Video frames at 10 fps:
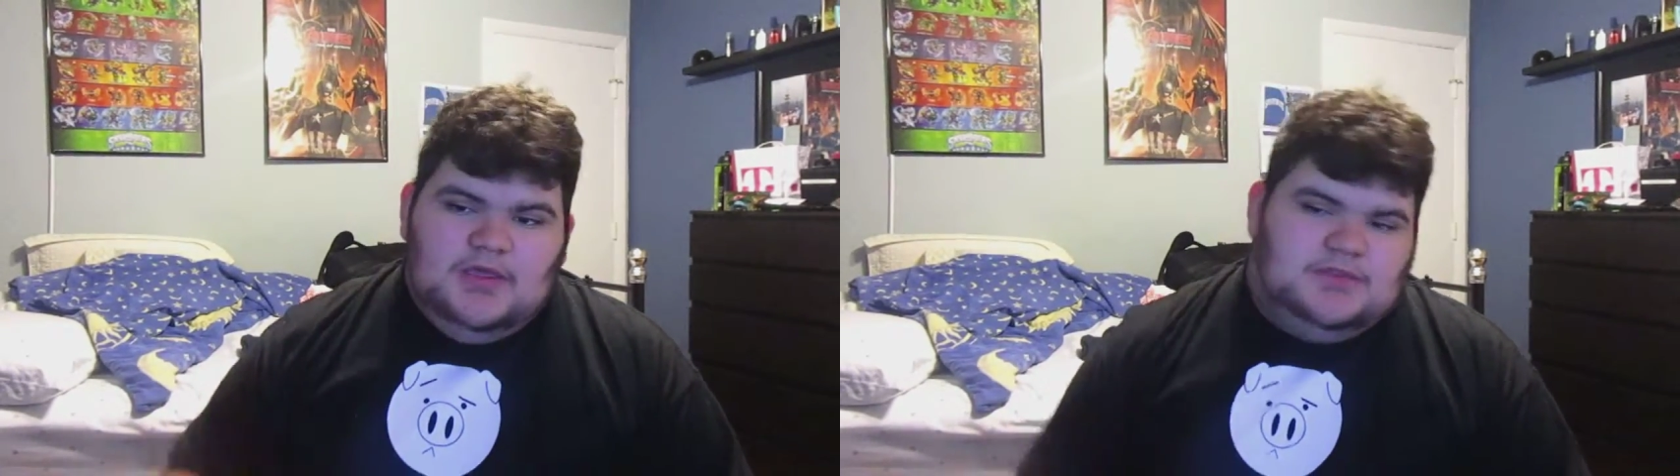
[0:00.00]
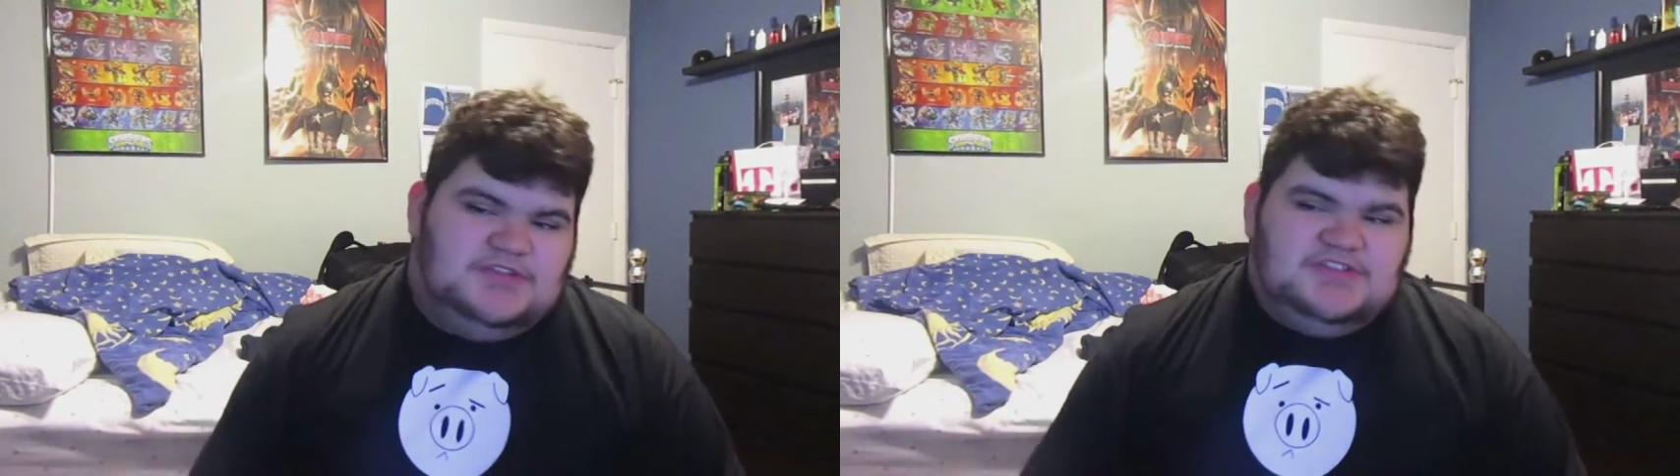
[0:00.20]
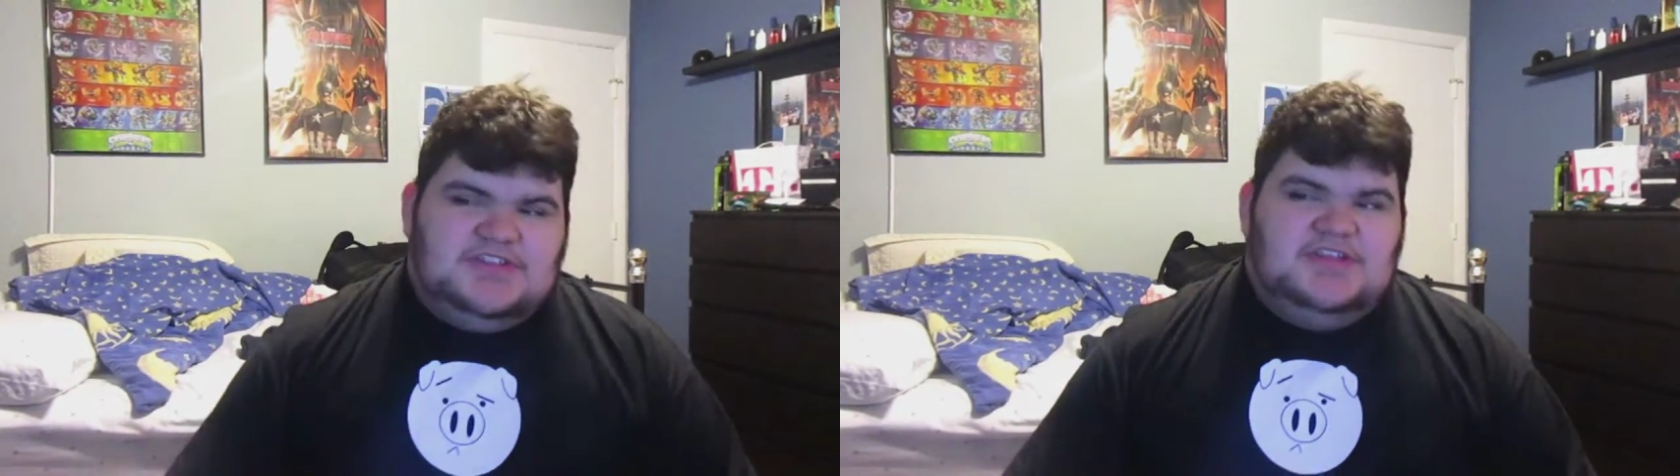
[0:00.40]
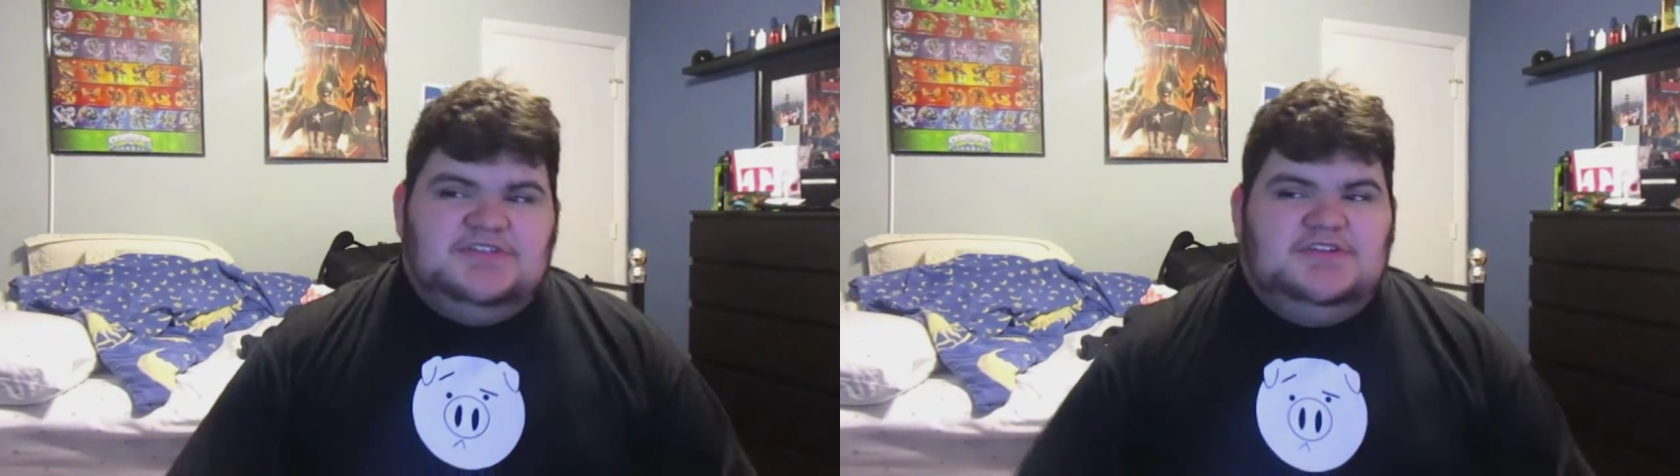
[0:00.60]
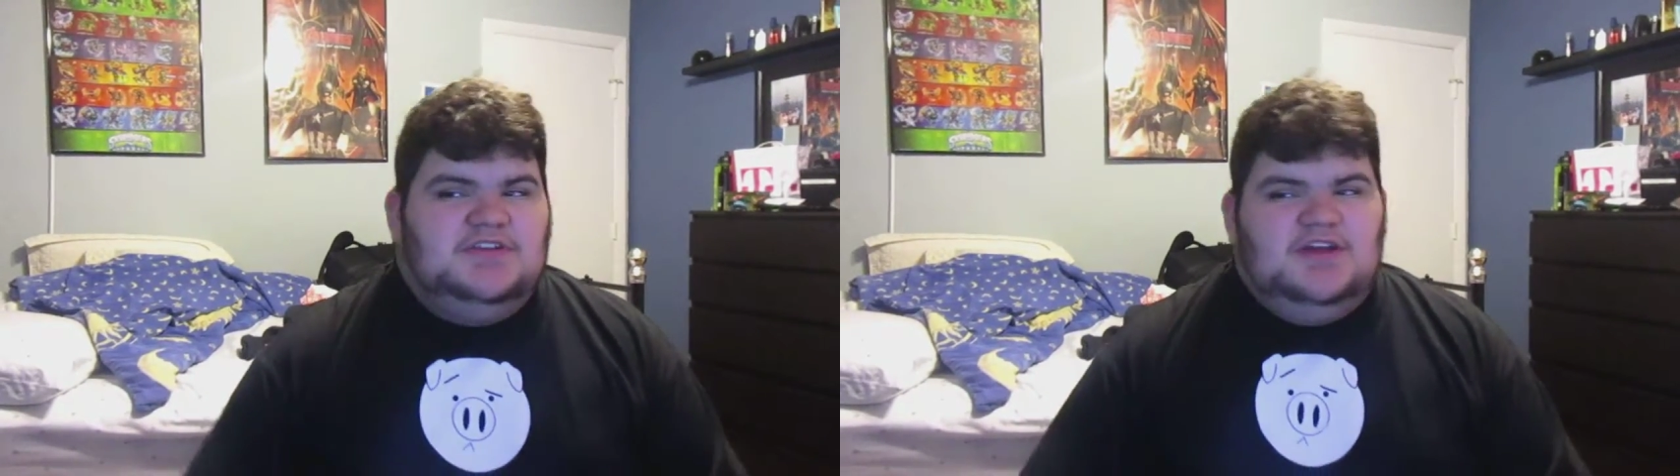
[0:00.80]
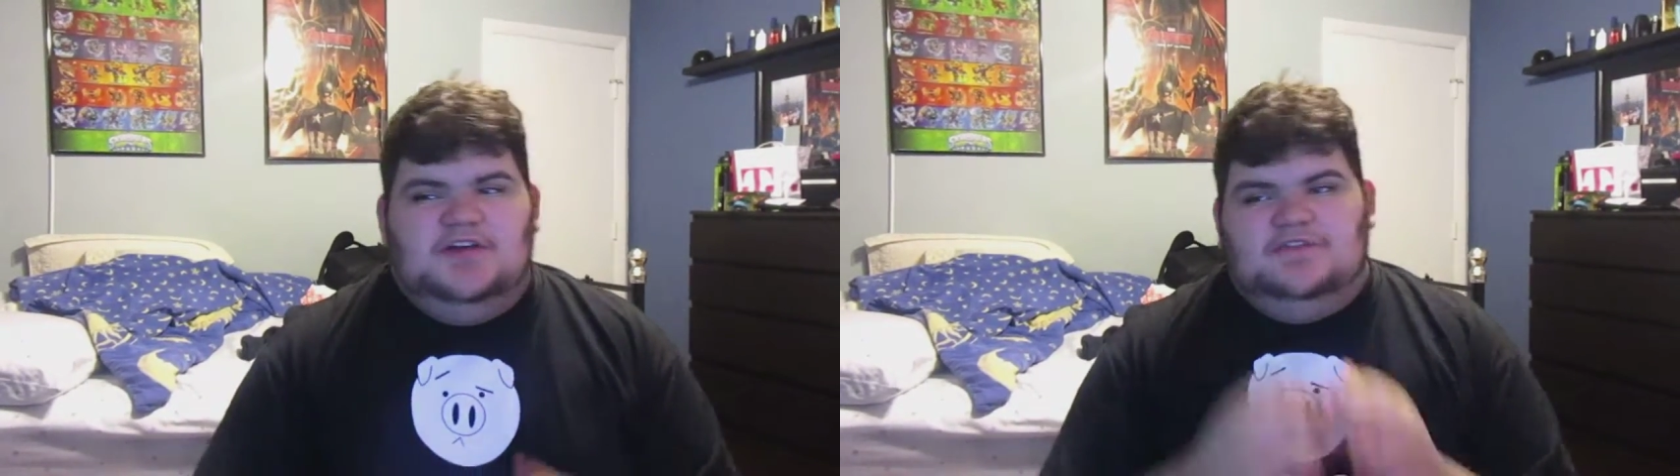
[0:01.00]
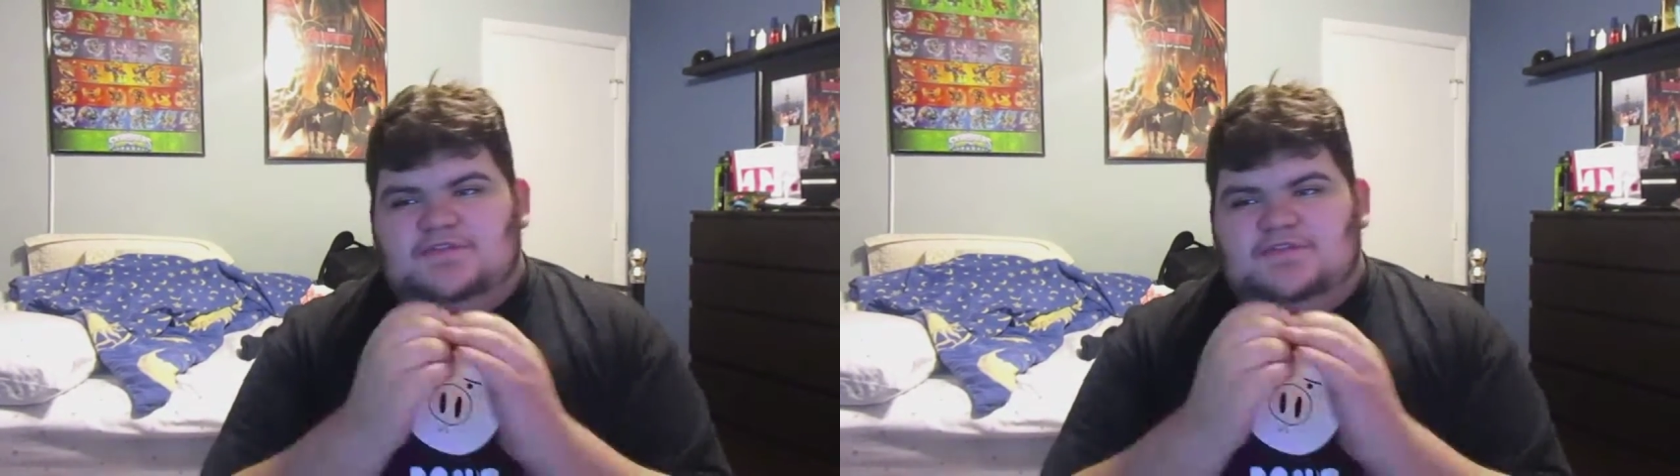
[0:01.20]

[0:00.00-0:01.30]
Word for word: They just added a